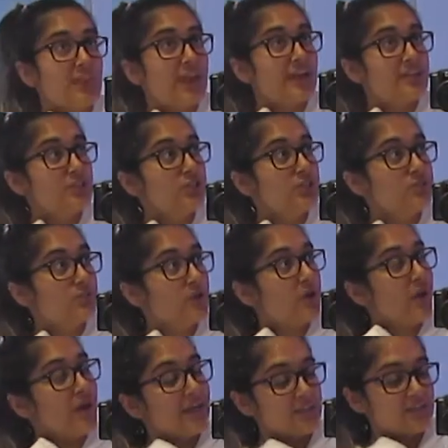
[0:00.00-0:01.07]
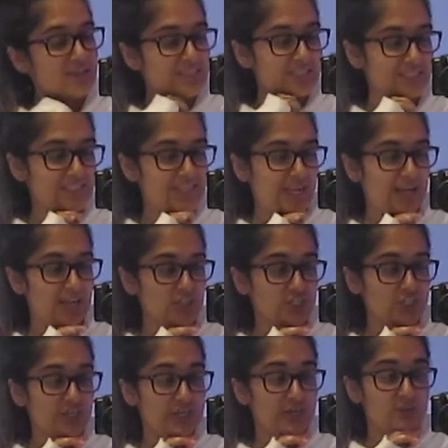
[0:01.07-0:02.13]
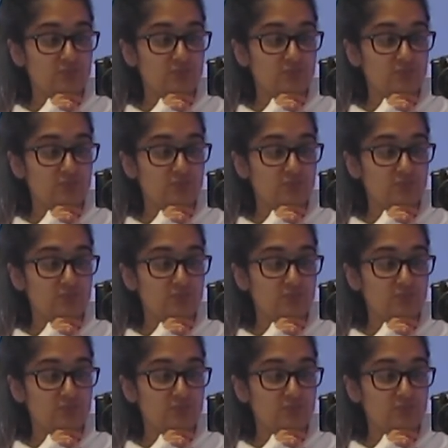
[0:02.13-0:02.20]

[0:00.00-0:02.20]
The lectures were quite interesting today actually.